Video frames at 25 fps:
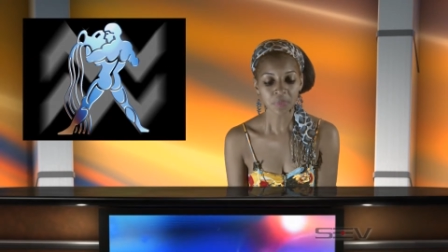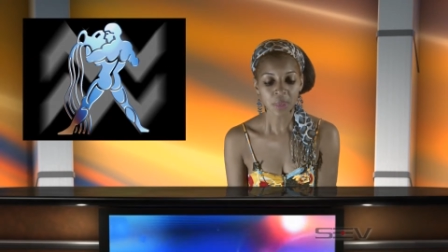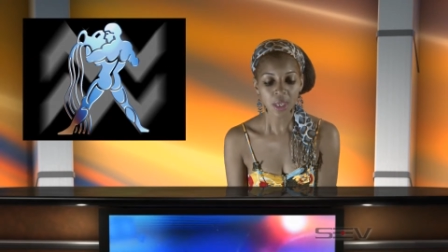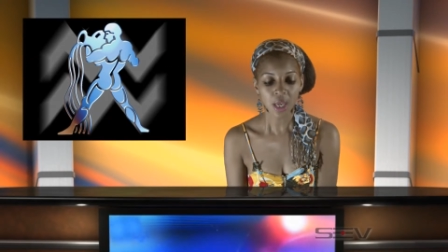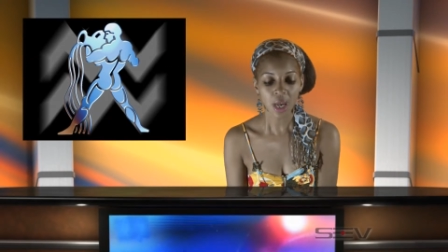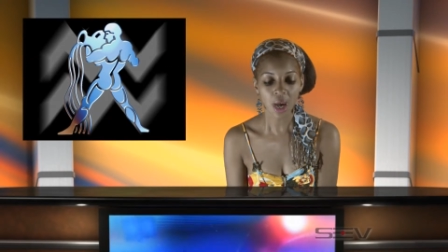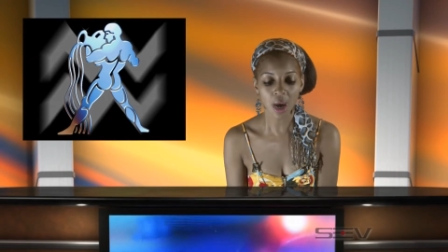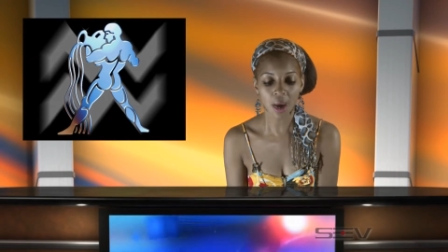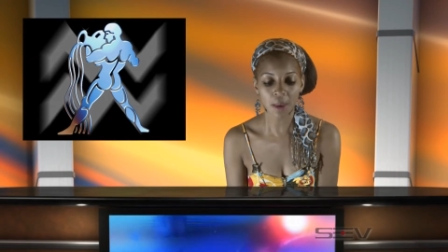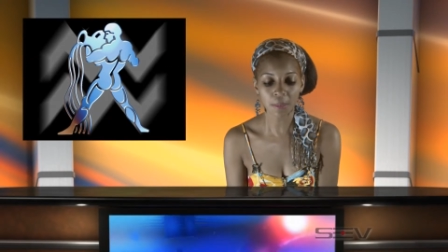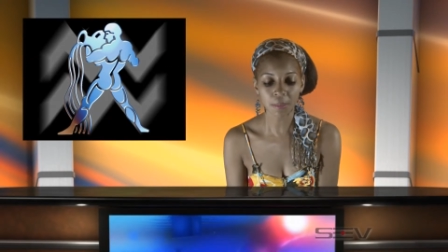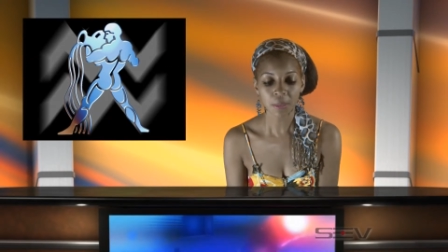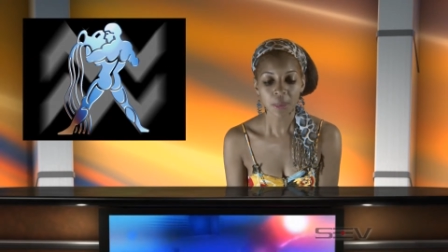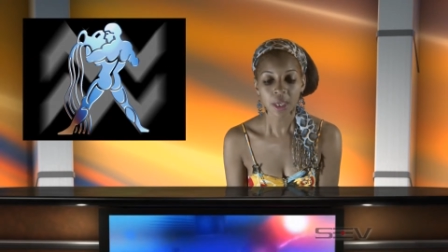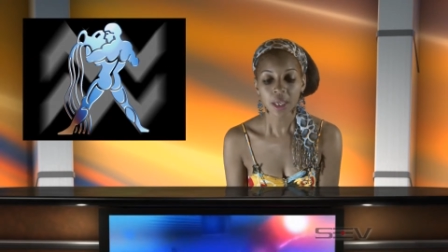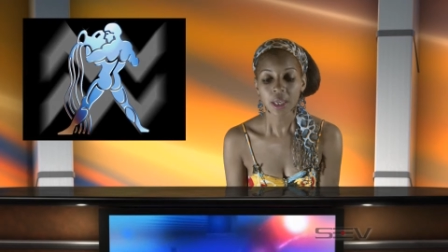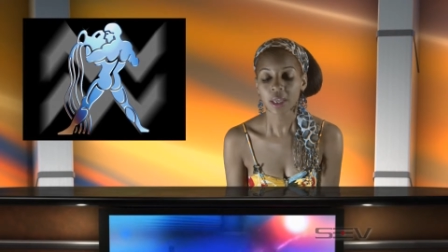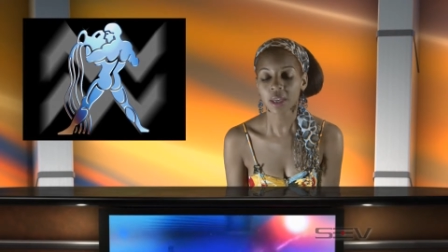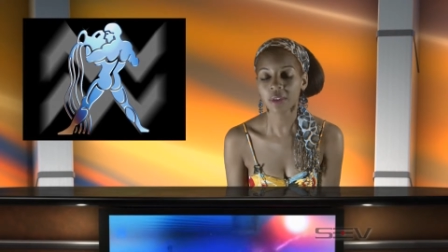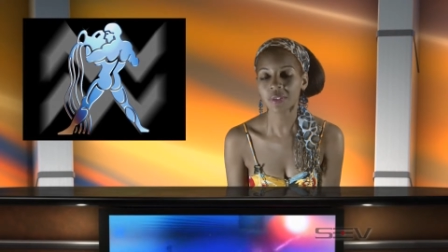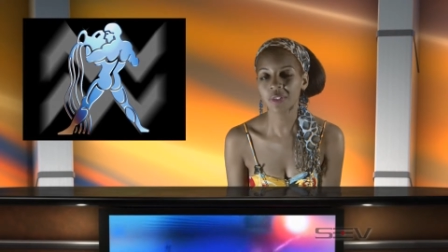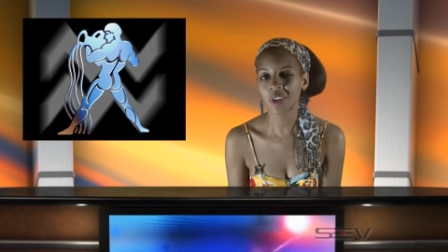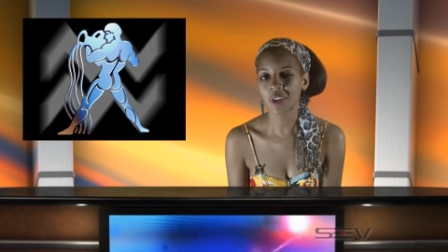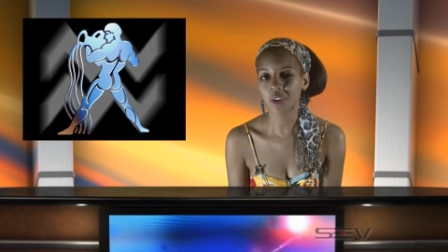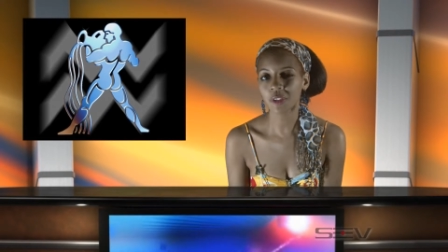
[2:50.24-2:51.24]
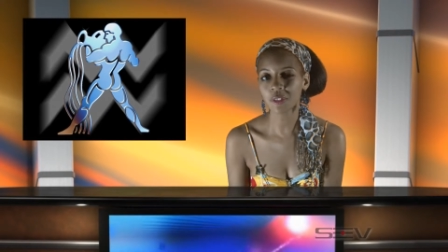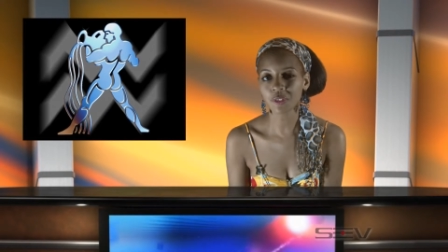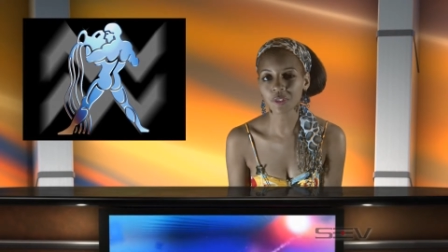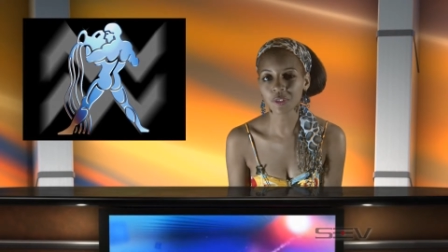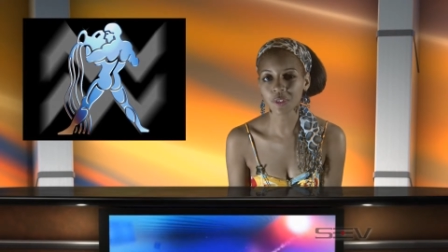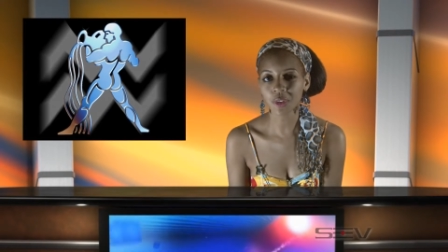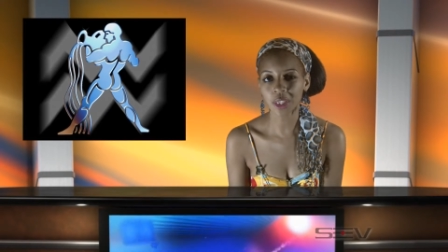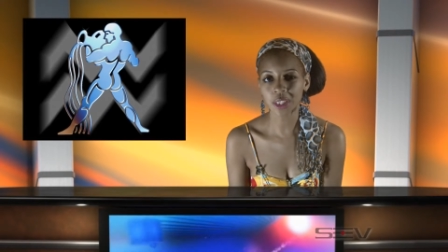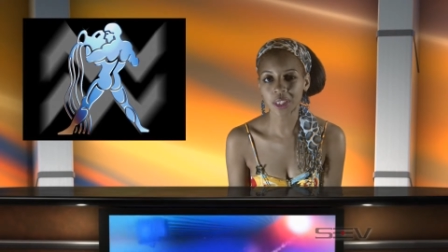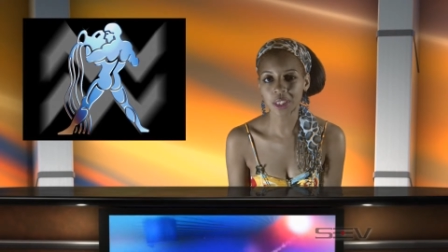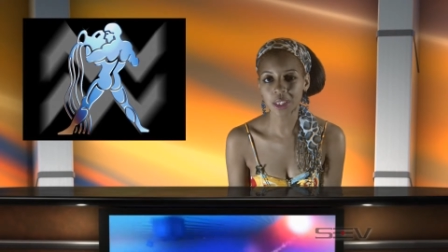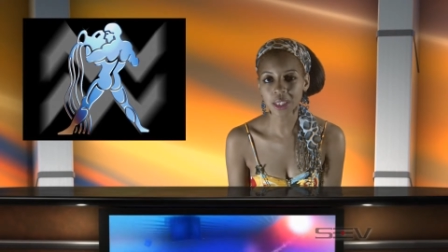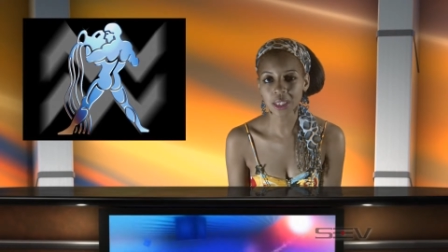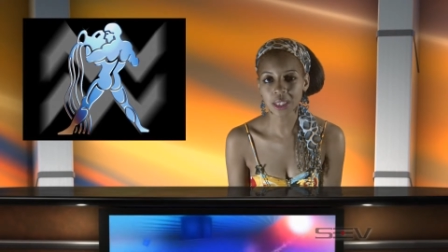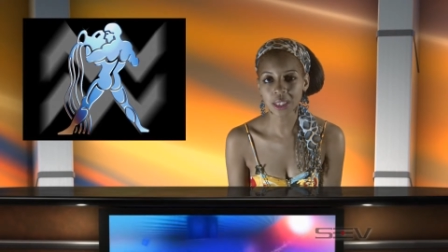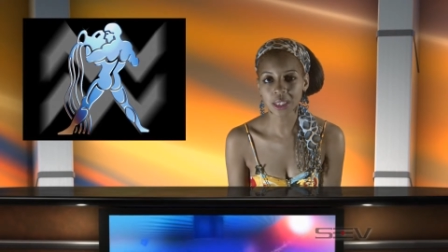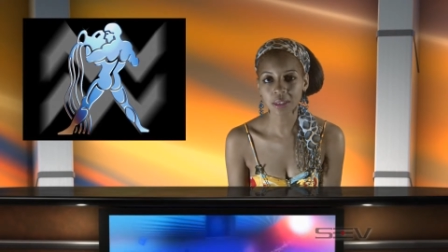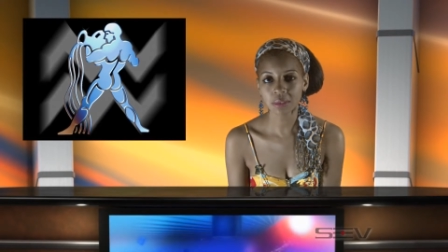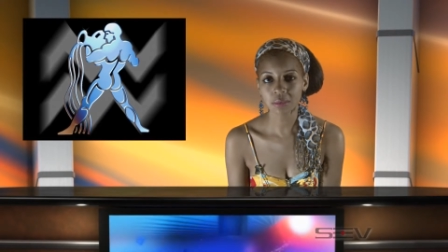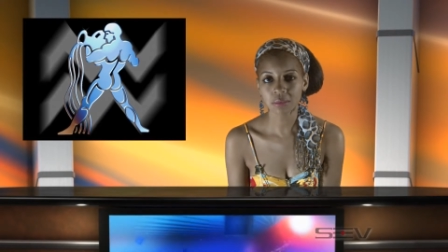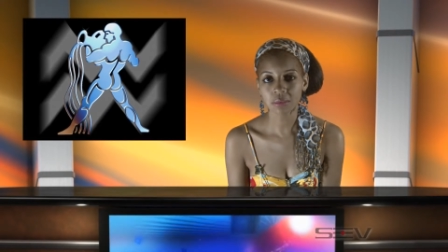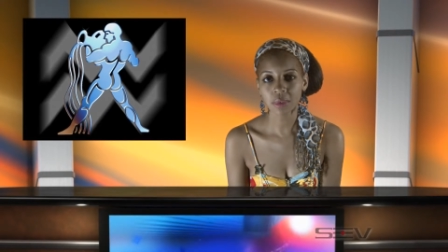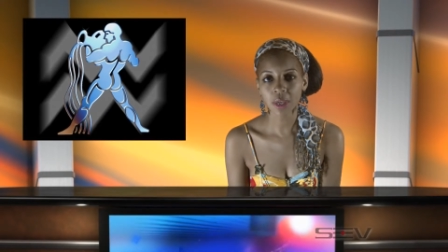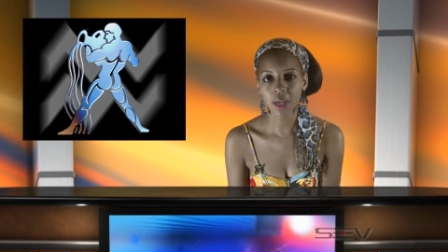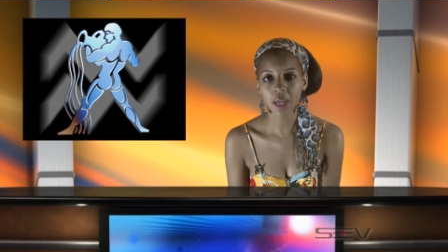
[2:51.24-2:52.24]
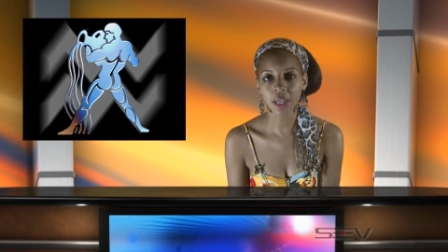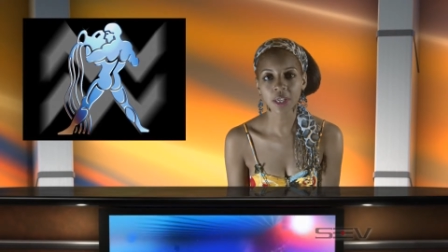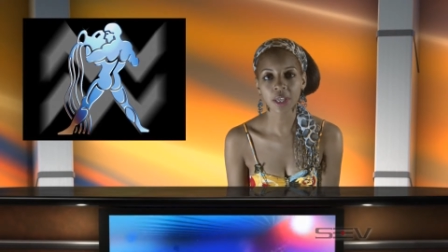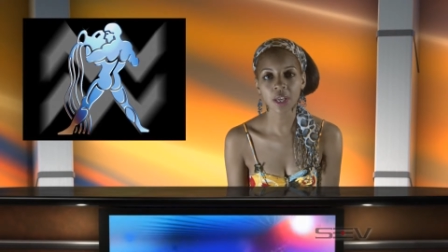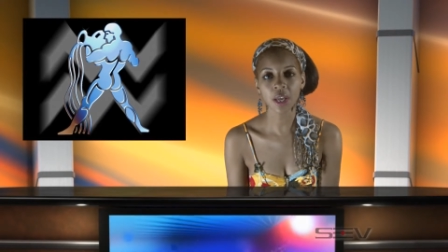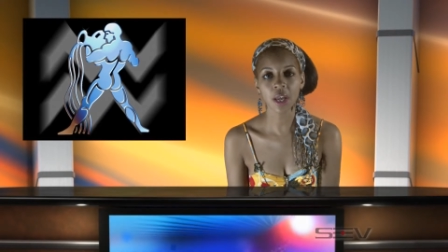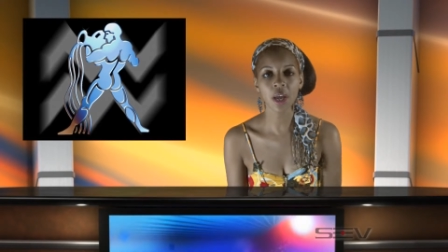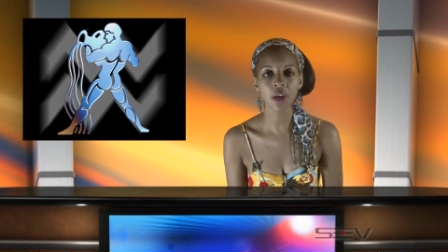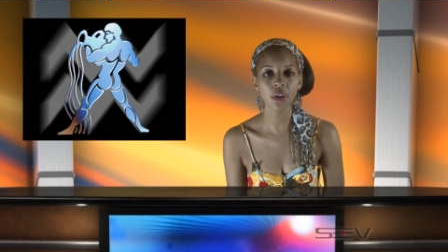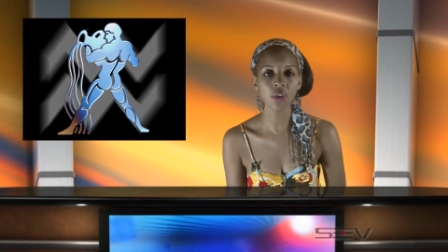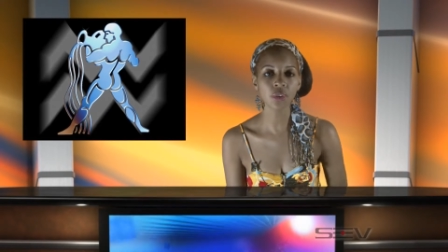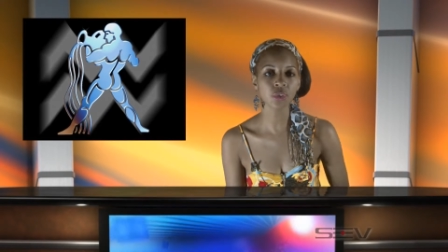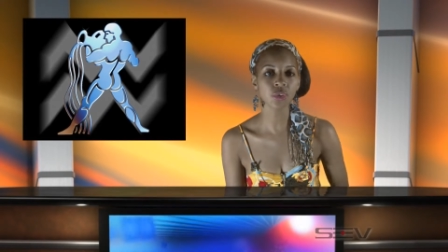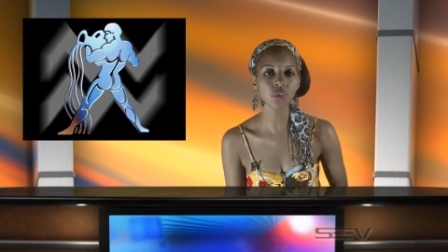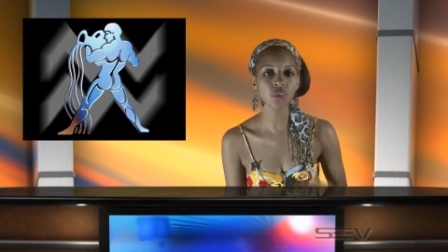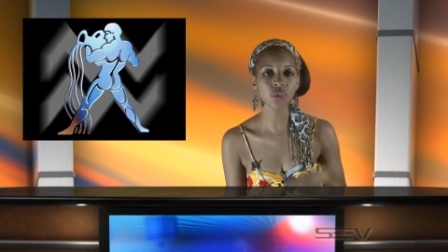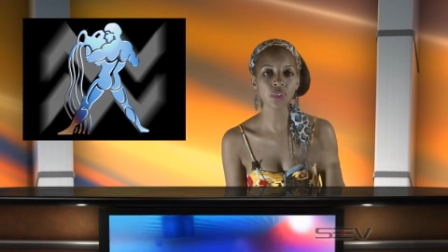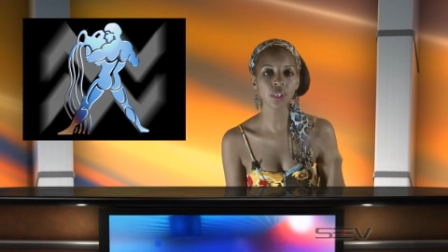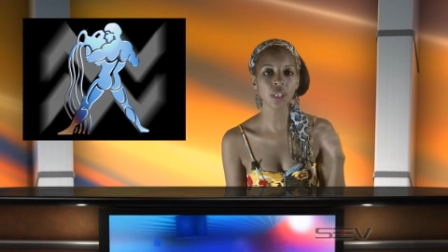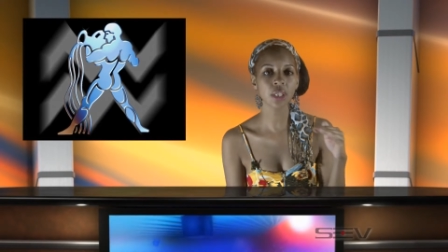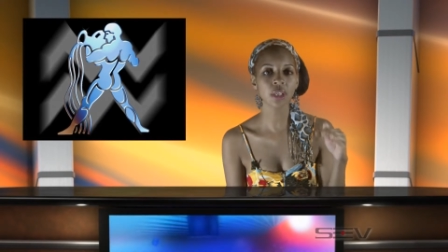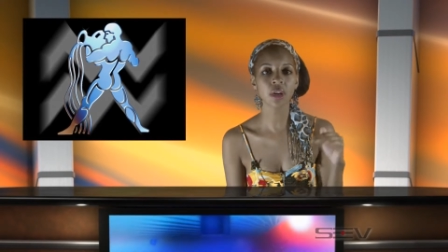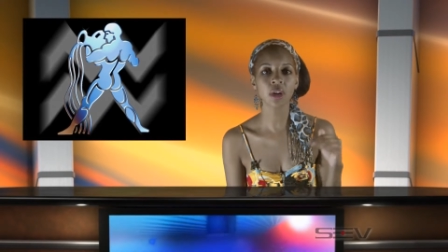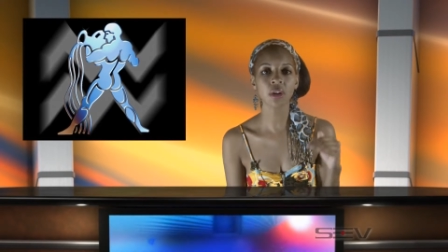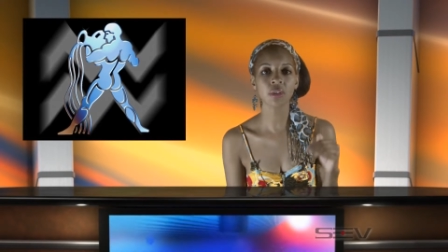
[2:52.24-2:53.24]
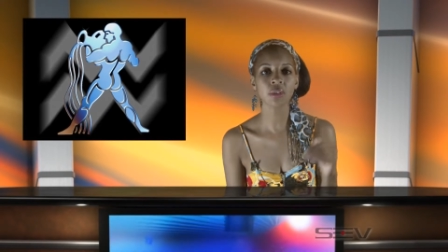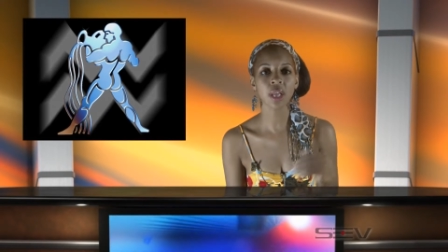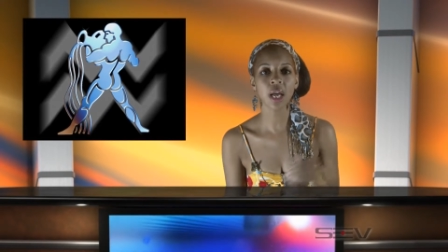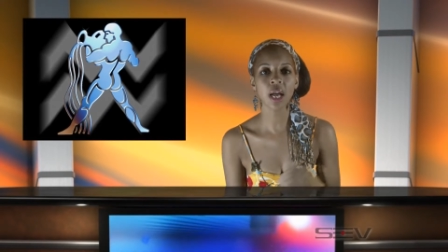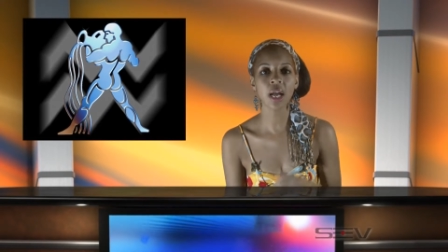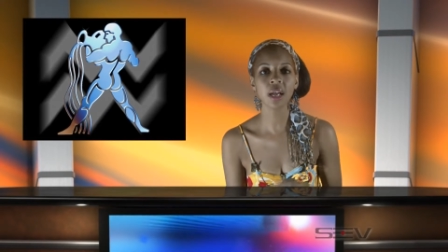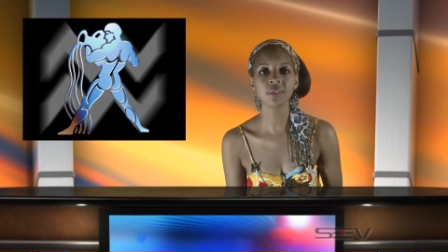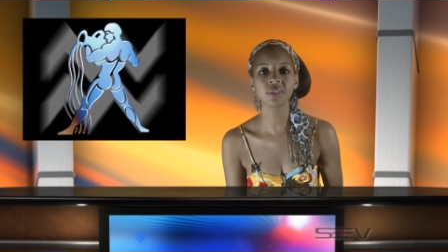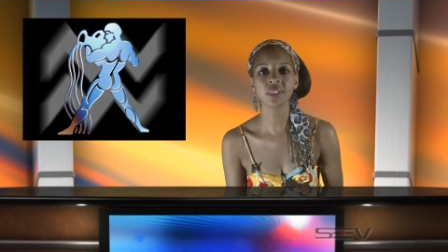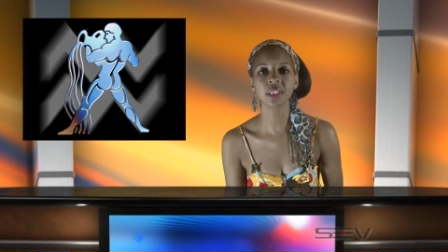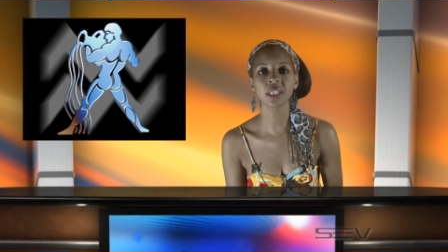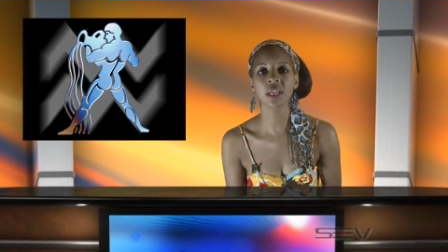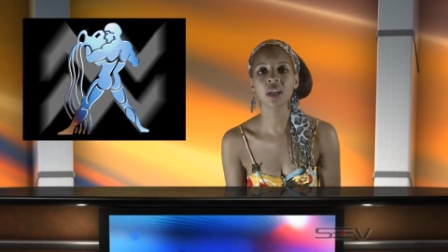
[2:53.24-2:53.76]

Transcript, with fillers: Um, even our friends and elders in our lives,